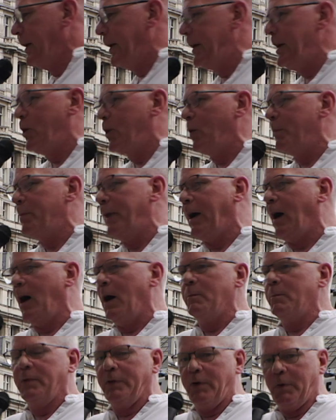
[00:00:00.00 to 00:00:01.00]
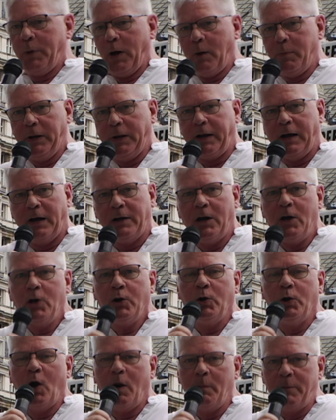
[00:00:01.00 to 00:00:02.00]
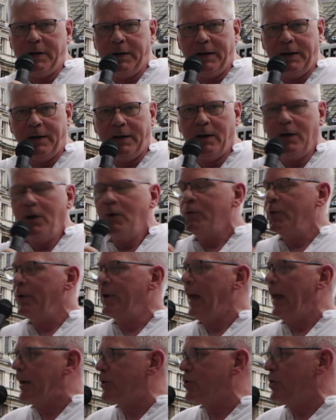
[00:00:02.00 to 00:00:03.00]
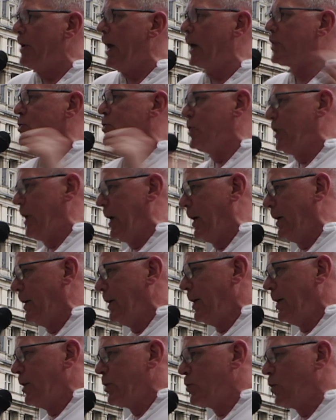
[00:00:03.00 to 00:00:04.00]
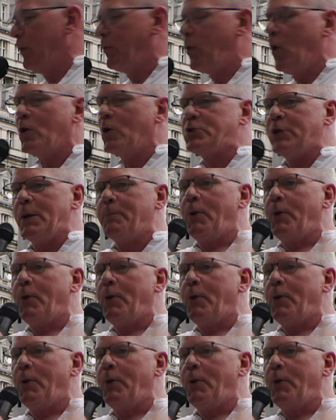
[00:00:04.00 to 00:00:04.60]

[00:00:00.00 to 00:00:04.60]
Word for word: that he could become the Republican nominee for election next year. So of course he